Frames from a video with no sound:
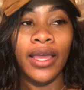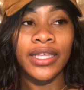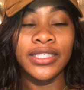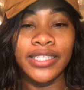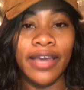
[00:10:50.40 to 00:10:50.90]

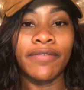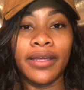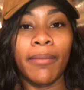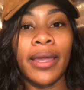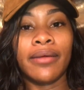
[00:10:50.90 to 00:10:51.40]
it's
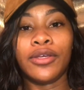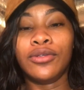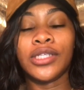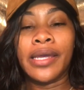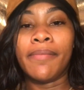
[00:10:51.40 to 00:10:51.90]
definitely made a
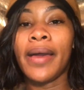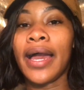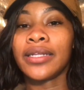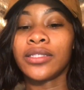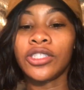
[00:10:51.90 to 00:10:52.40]
huge
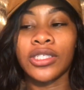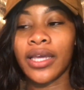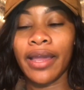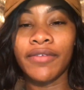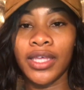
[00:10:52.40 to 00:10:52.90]
impact, just
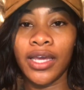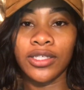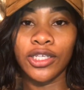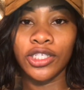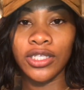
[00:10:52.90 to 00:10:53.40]
like everything
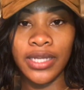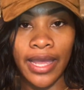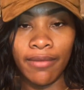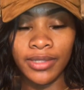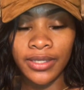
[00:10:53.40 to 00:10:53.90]
else I just
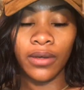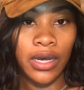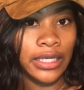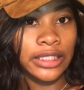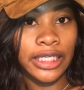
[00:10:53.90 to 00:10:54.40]
named.
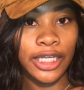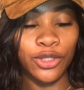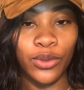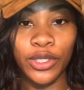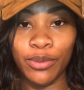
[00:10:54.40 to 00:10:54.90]
Honestly, I
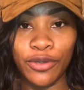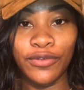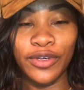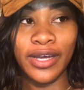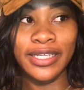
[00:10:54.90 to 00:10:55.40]
just wanted to prove
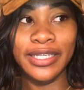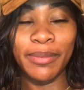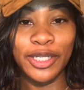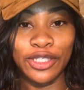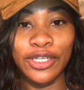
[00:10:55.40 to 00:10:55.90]
to you guys that
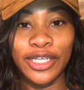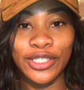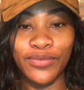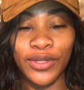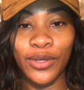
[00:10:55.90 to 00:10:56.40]
my journey
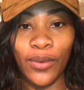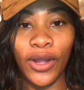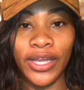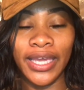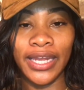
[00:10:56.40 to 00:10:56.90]
is really
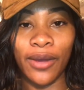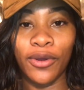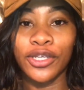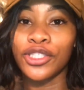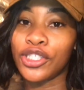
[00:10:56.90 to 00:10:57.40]
working, and I
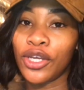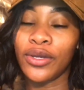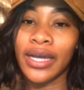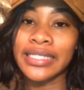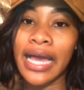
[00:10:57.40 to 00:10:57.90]
wanted to show
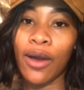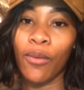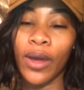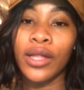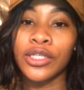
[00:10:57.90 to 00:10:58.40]
you guys how
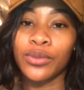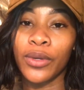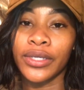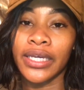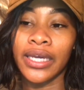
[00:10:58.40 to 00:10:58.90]
well it's
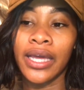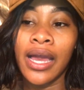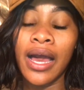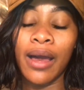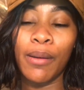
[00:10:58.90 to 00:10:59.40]
working.
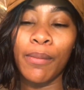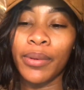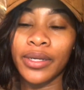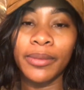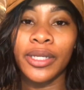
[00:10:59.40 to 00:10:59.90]

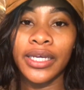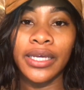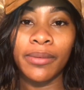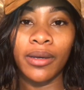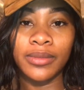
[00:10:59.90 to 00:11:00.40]
But I'm going to
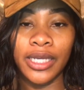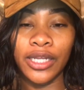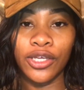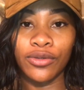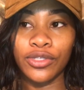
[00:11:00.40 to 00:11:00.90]
keep
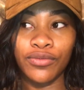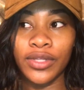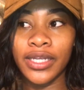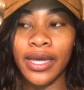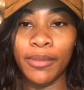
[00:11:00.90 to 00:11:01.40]
updating you. There's
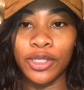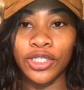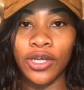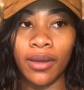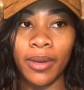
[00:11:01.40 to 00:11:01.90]
really much
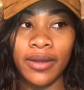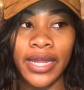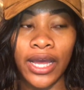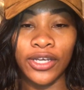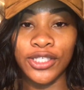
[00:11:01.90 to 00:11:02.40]
to talk about
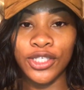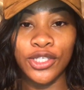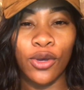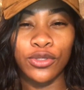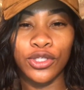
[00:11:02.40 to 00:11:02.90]
now because it's
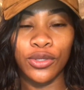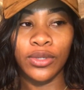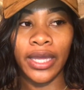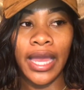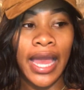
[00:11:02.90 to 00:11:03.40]
so
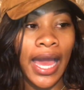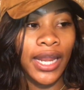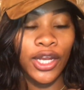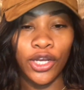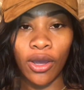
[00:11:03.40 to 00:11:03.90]
soon. Like, I
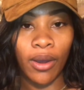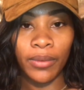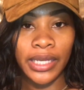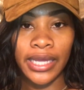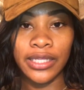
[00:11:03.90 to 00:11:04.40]
didn't know I
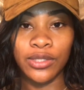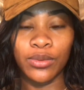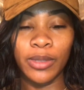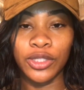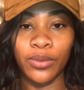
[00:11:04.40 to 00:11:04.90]
would gain this
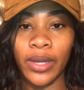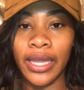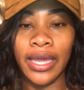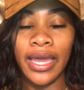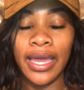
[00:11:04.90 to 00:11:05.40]
much
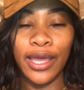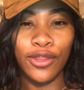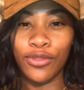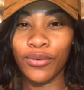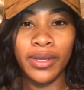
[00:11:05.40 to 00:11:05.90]
weight
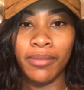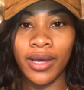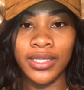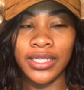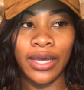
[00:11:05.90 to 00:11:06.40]
in 3
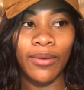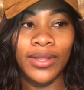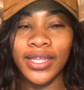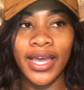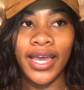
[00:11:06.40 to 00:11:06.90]
months. Like,
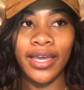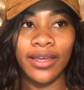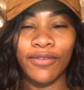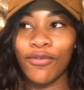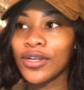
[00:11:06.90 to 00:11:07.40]
what the heck?
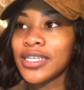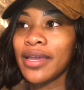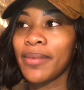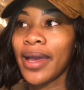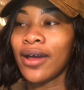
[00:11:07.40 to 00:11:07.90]

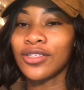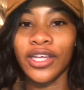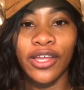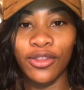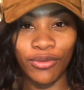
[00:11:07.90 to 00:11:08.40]
14 pounds
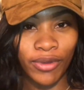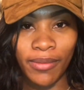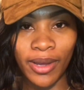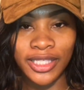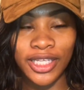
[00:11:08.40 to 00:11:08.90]
in
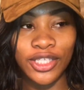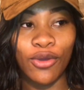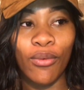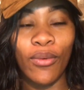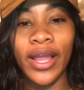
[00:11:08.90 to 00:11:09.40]
3 months. That's
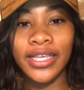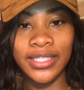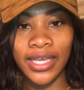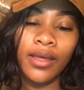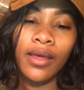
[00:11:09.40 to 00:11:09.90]

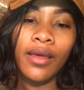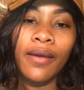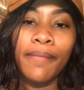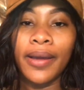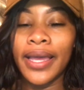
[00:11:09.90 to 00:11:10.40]
crazy.
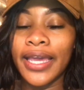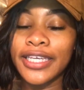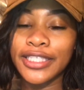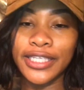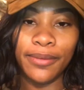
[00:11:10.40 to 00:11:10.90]
But
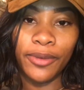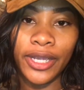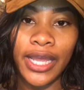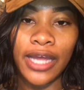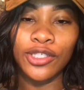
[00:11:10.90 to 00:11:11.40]
in
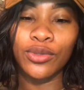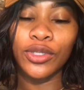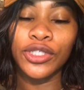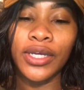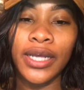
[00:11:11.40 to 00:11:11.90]
summary, I just
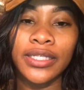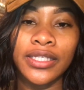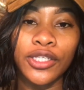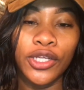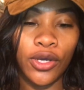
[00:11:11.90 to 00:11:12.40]
want you guys
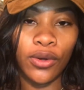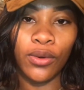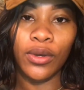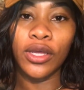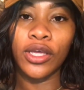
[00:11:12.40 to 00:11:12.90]
to know,